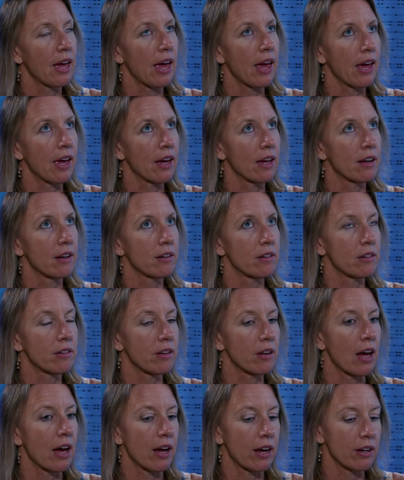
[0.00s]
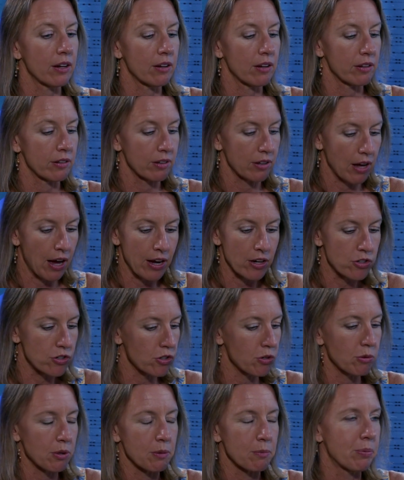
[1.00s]
And I
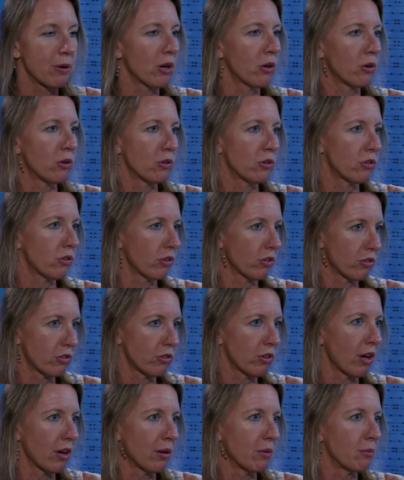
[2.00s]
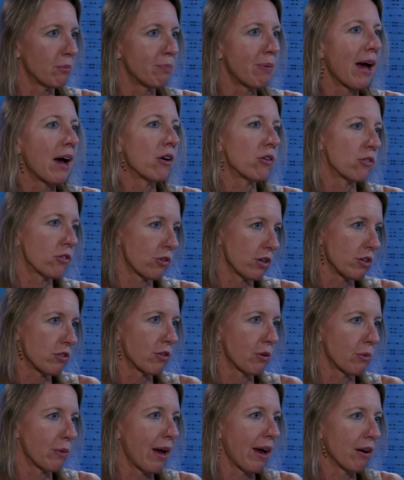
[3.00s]
do impose some boundaries
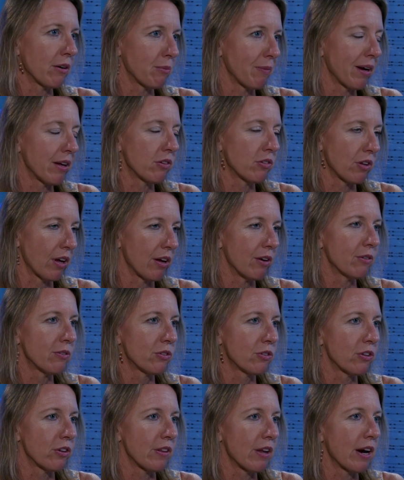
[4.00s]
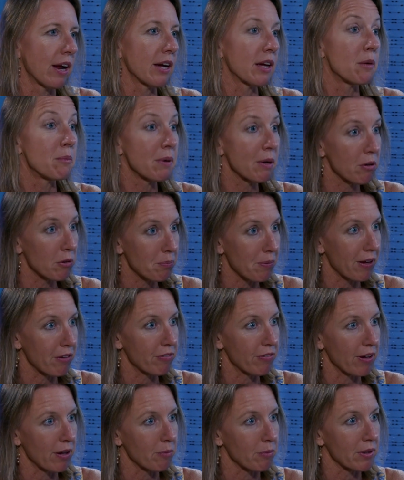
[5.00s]
around myself so that I can be with my
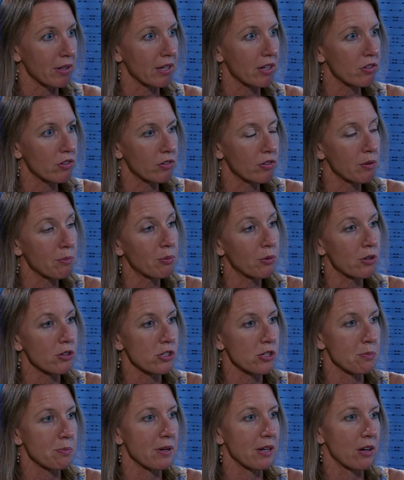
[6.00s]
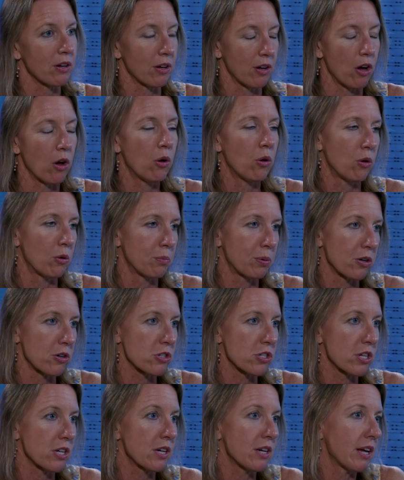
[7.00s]
family, because it's important to be a whole
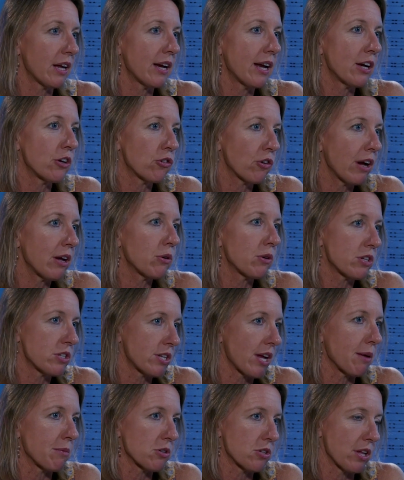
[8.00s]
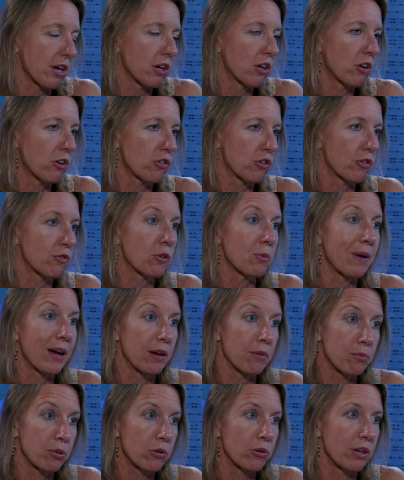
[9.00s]
person. And I try to establish that culture for my
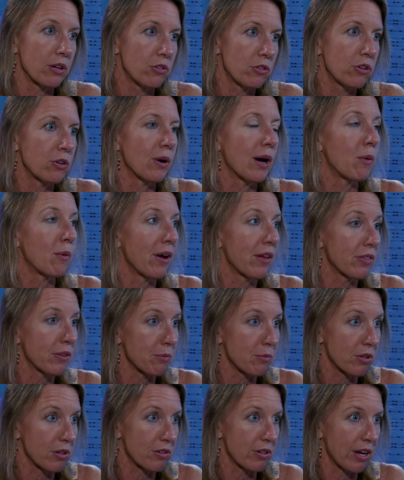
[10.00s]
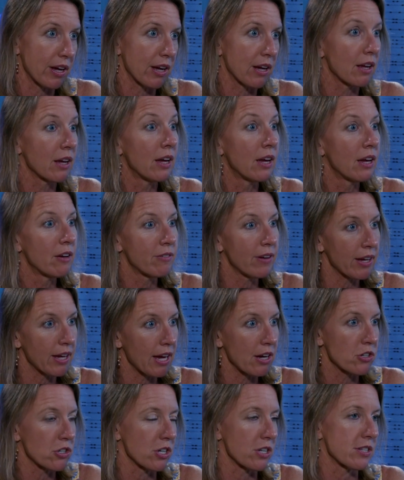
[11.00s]
employees, too. I want them to take
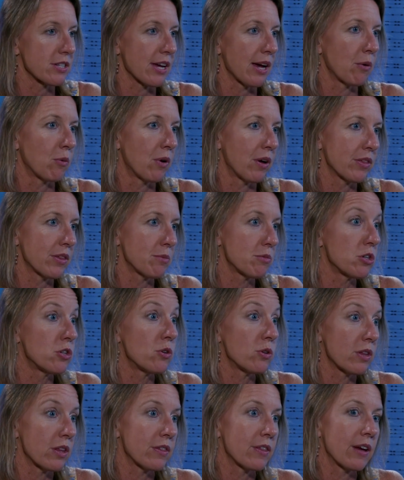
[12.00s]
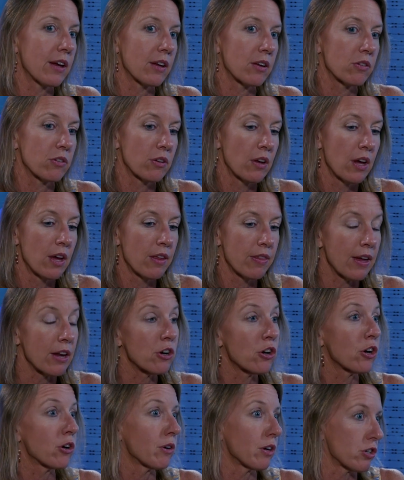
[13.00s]
vacations. I want them to do the things that
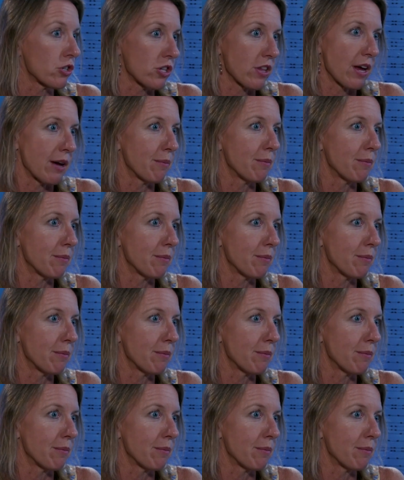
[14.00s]
nourish them.